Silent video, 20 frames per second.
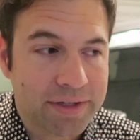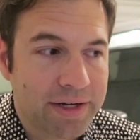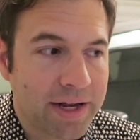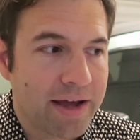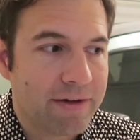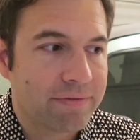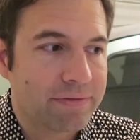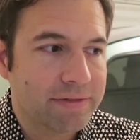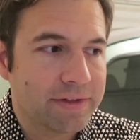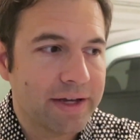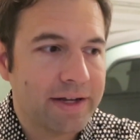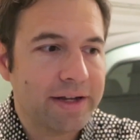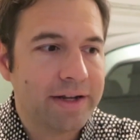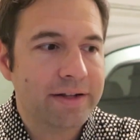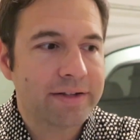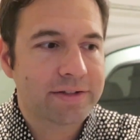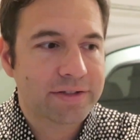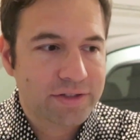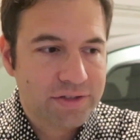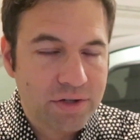and I've let
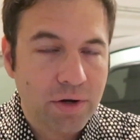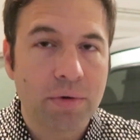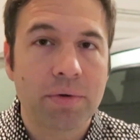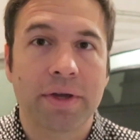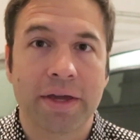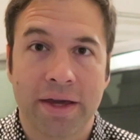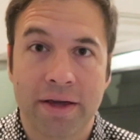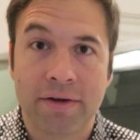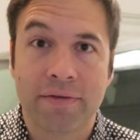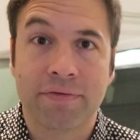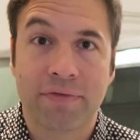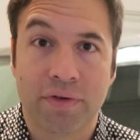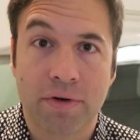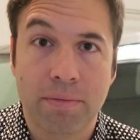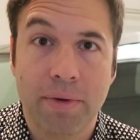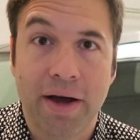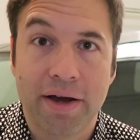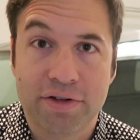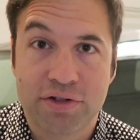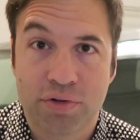it soak in for
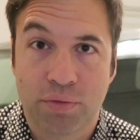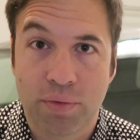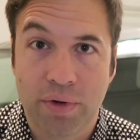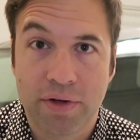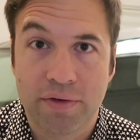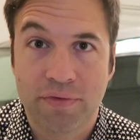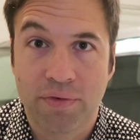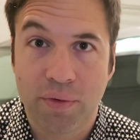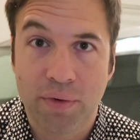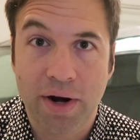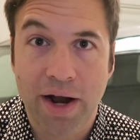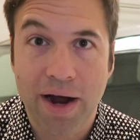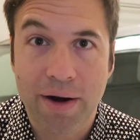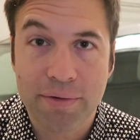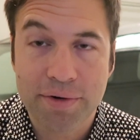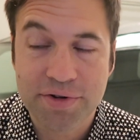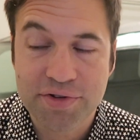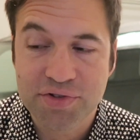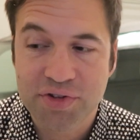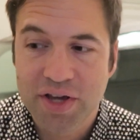about 24
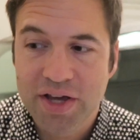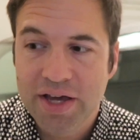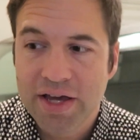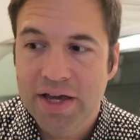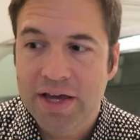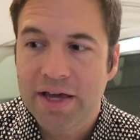hours.